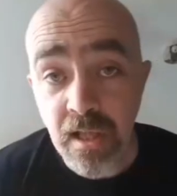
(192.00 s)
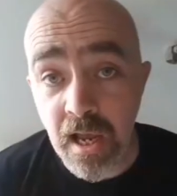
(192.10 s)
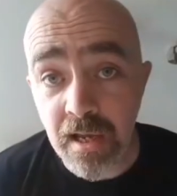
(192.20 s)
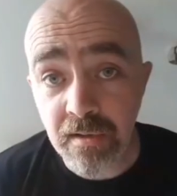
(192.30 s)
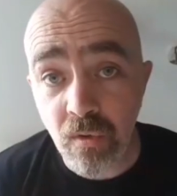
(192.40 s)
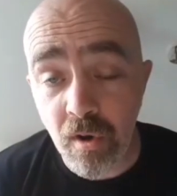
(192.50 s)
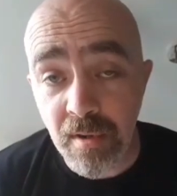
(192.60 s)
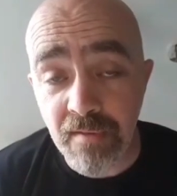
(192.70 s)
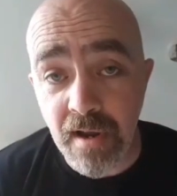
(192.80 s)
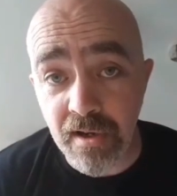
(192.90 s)
Now,
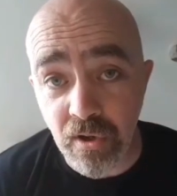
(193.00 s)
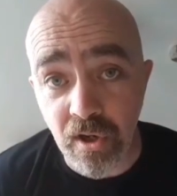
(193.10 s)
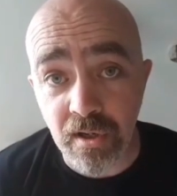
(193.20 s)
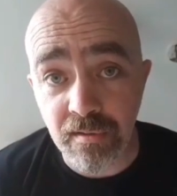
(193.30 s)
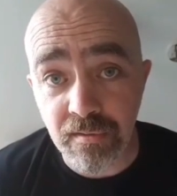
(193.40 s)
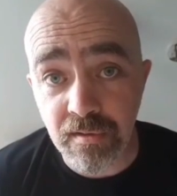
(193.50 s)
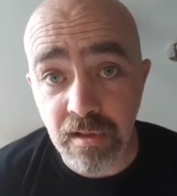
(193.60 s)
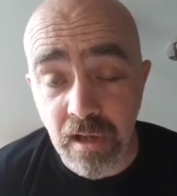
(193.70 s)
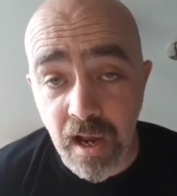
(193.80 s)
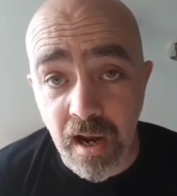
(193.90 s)
normally if I'm cooking
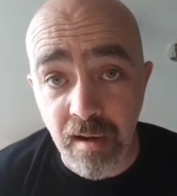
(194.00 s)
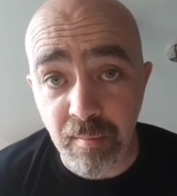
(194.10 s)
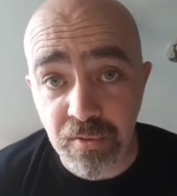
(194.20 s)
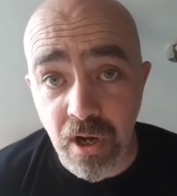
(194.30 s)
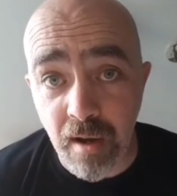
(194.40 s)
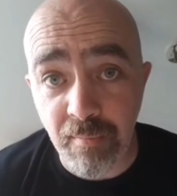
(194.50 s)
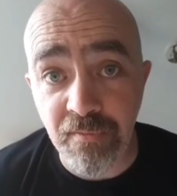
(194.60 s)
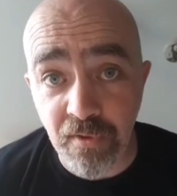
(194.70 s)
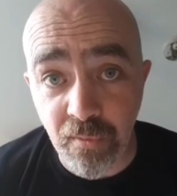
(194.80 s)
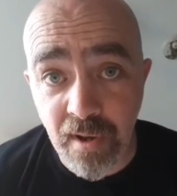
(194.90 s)
chomp
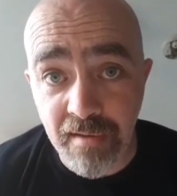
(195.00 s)
for the